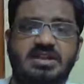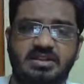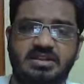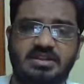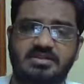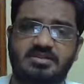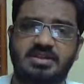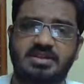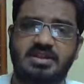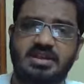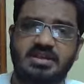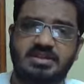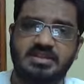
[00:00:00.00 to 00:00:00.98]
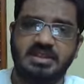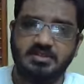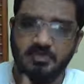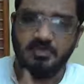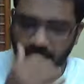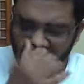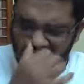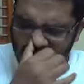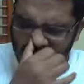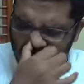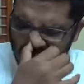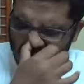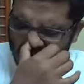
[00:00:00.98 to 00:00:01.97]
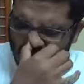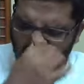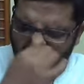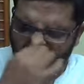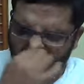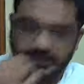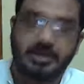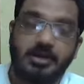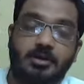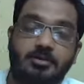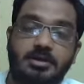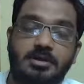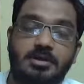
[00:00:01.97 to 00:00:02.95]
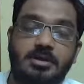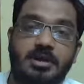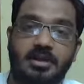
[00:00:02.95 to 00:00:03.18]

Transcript: that is not the right thing to be acted out,